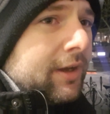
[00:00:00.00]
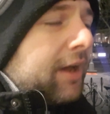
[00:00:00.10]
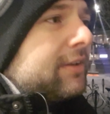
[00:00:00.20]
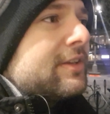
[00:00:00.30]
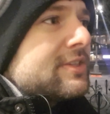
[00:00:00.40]

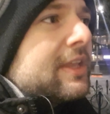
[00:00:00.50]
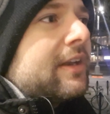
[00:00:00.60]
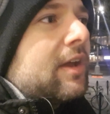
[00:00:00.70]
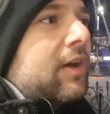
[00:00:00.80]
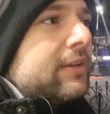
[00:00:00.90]
Unless
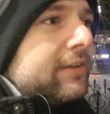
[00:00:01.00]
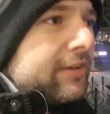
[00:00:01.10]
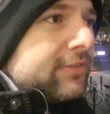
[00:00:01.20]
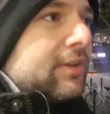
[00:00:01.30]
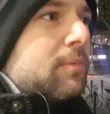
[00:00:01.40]
that
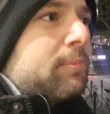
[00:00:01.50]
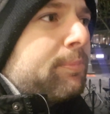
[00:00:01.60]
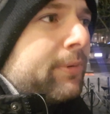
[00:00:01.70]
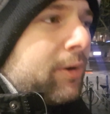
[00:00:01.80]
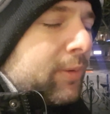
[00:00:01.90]
unless
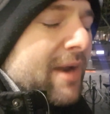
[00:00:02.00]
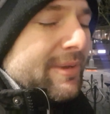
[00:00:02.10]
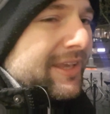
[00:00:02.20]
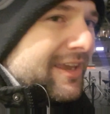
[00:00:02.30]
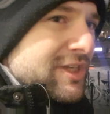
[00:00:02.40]

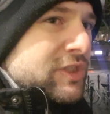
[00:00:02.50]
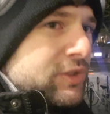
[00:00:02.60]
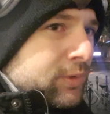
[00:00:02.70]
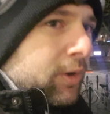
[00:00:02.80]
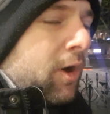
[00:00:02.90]
programming is
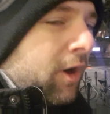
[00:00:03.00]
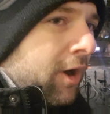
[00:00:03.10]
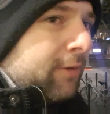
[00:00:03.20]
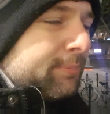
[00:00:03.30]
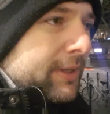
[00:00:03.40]
your
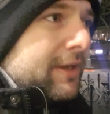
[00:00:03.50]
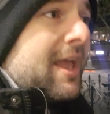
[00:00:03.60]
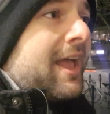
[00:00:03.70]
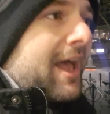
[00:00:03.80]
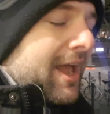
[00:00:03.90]
hobby
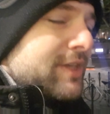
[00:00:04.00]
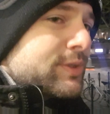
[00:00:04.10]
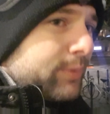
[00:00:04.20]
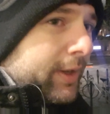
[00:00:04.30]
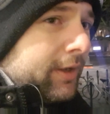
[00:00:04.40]

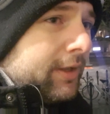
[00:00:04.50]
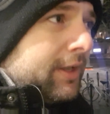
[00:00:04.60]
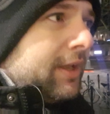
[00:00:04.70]
as well.